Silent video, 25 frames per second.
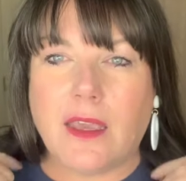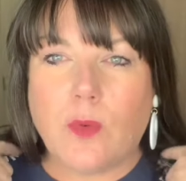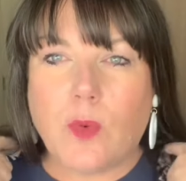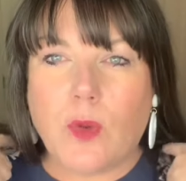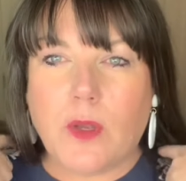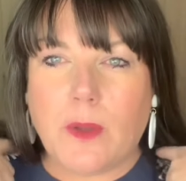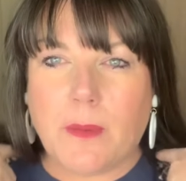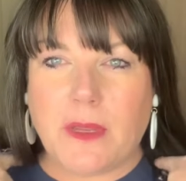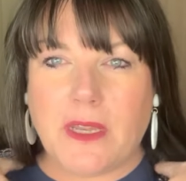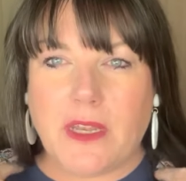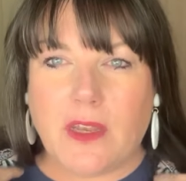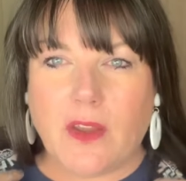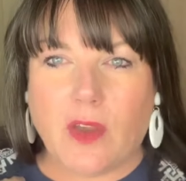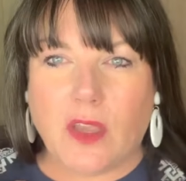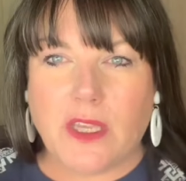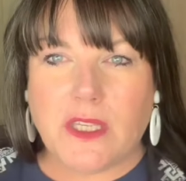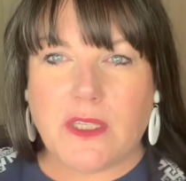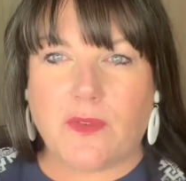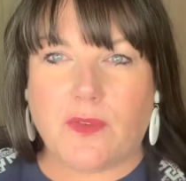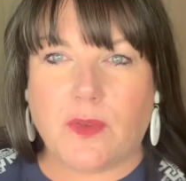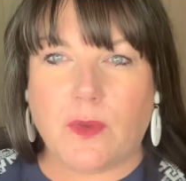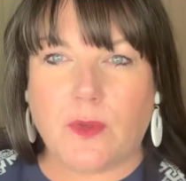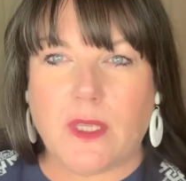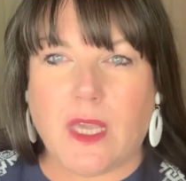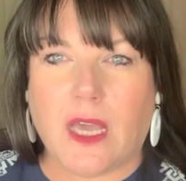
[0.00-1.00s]
Would have been
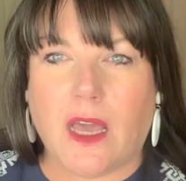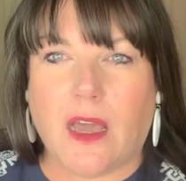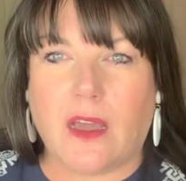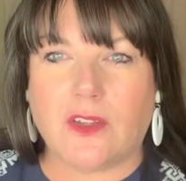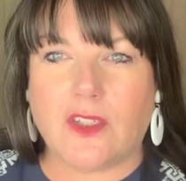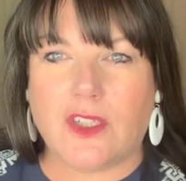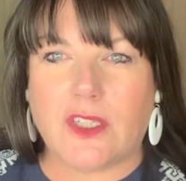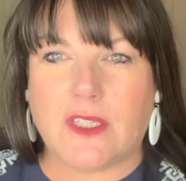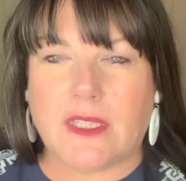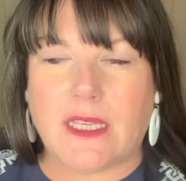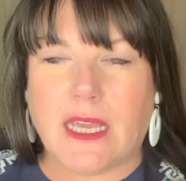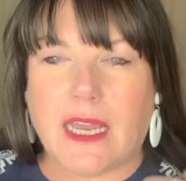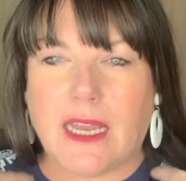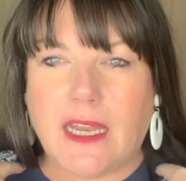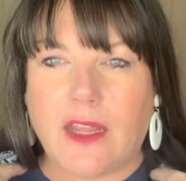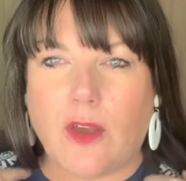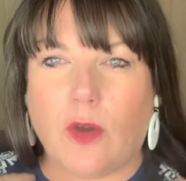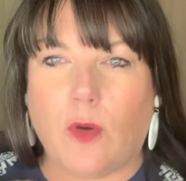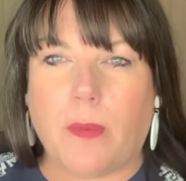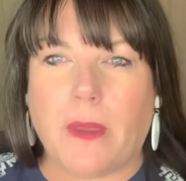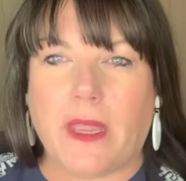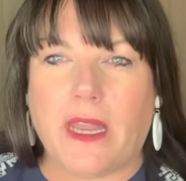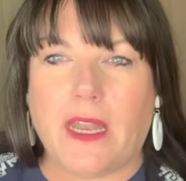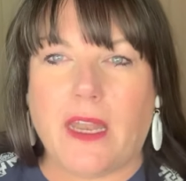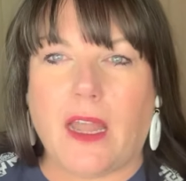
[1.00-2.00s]
nice if it was cut just that
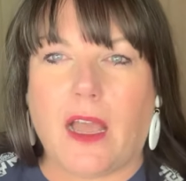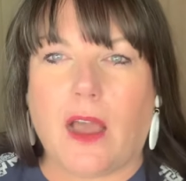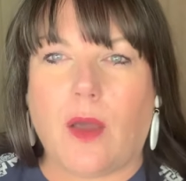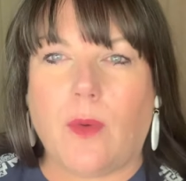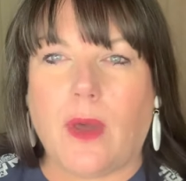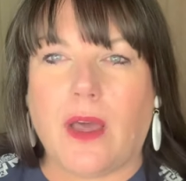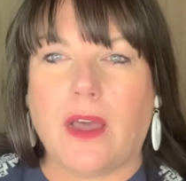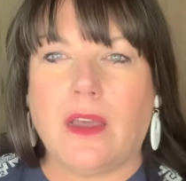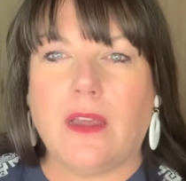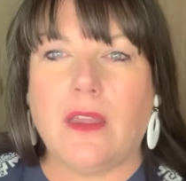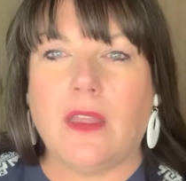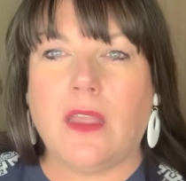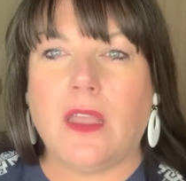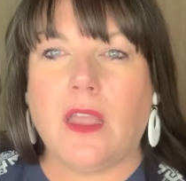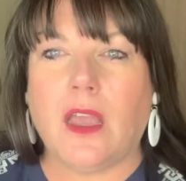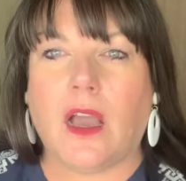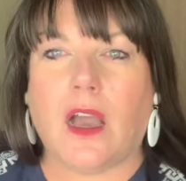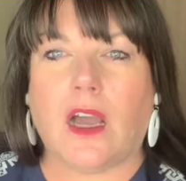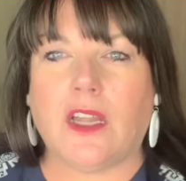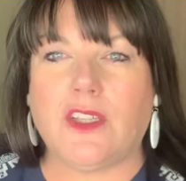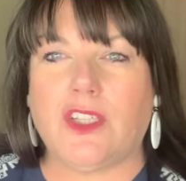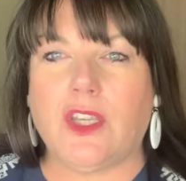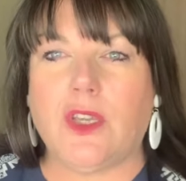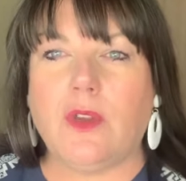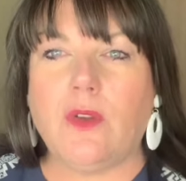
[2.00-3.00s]
little bit lower.
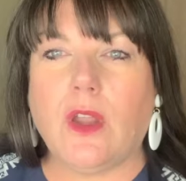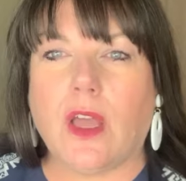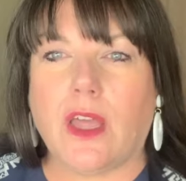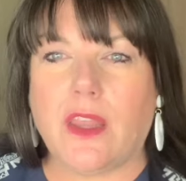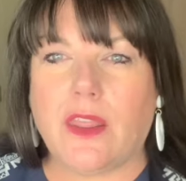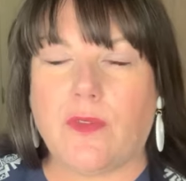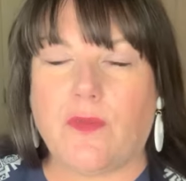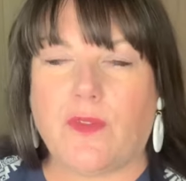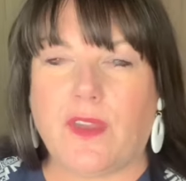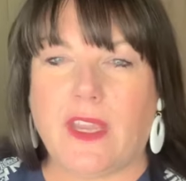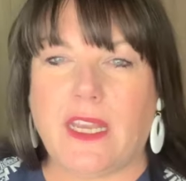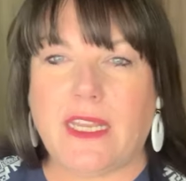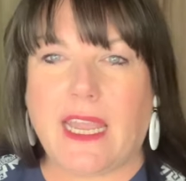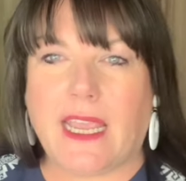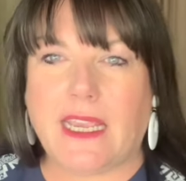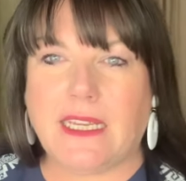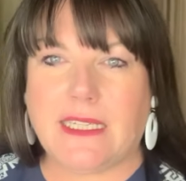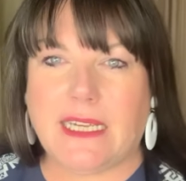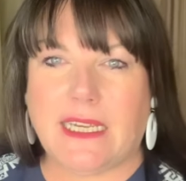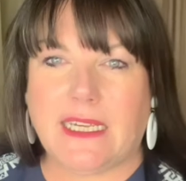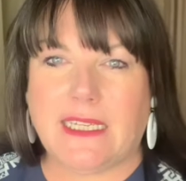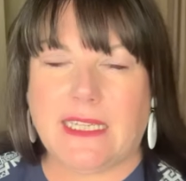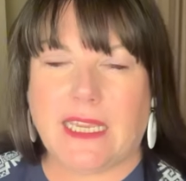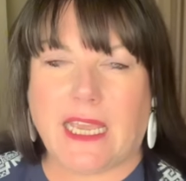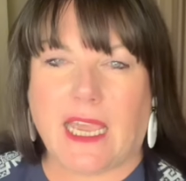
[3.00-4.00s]
I do like the V-neck
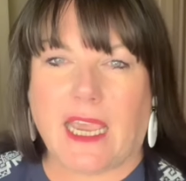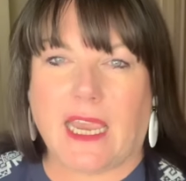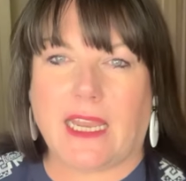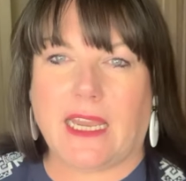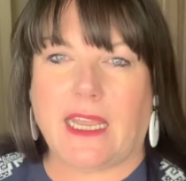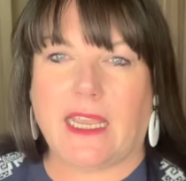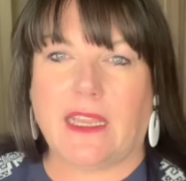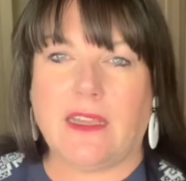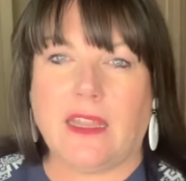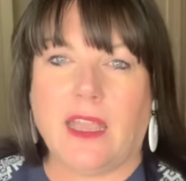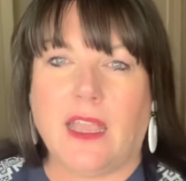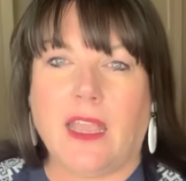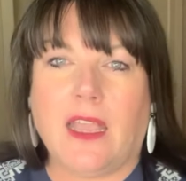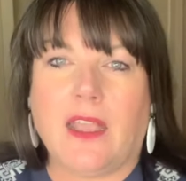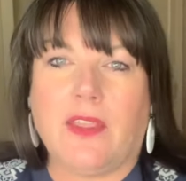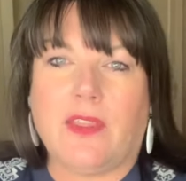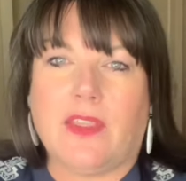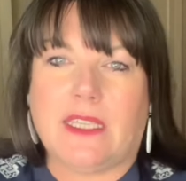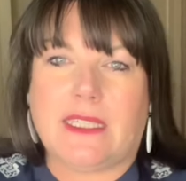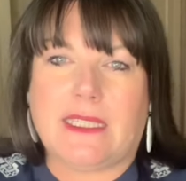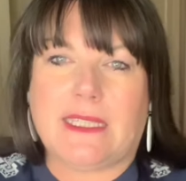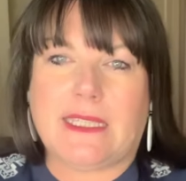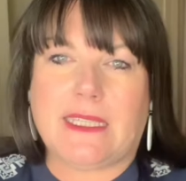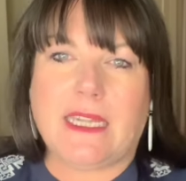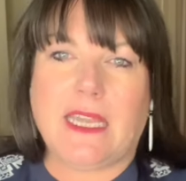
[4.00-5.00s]
detailing.
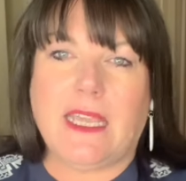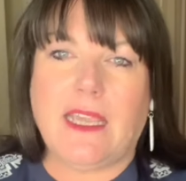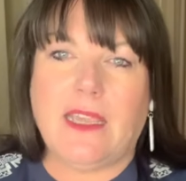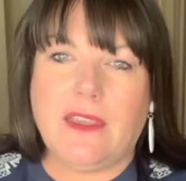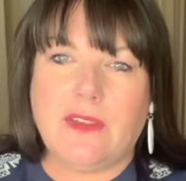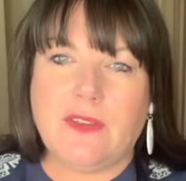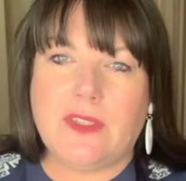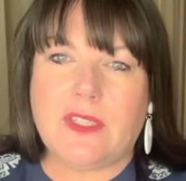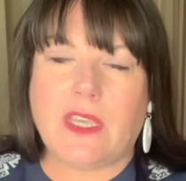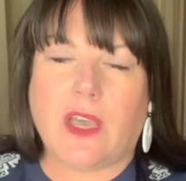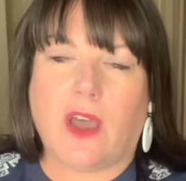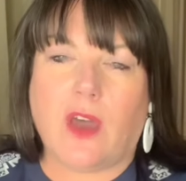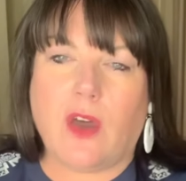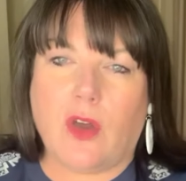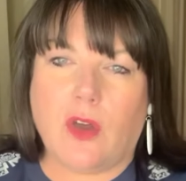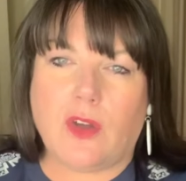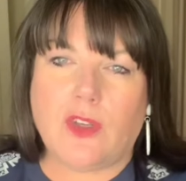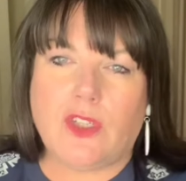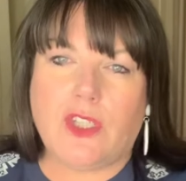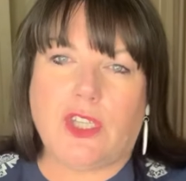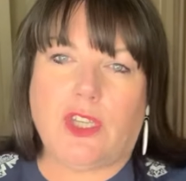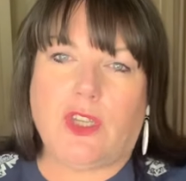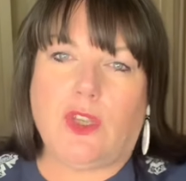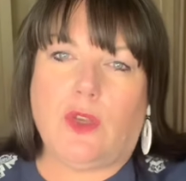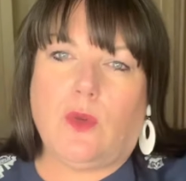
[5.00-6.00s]
The sleeves are
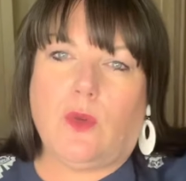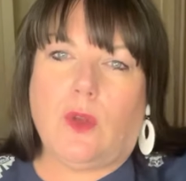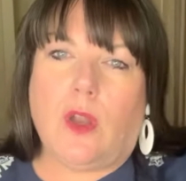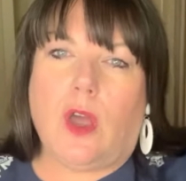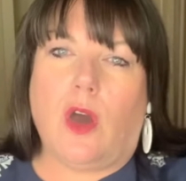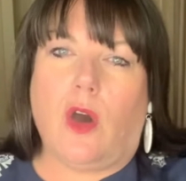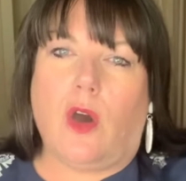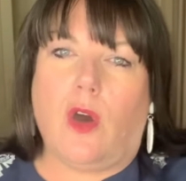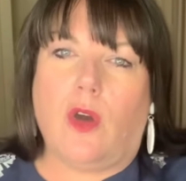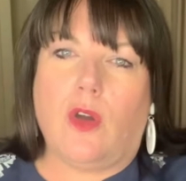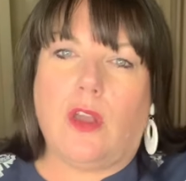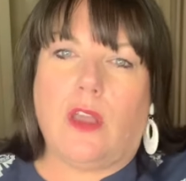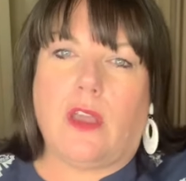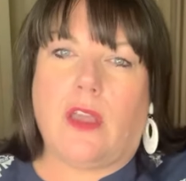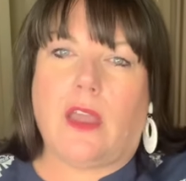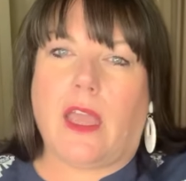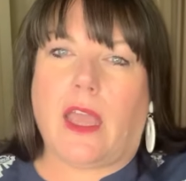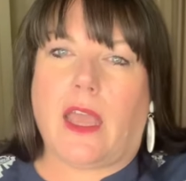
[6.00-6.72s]
too long.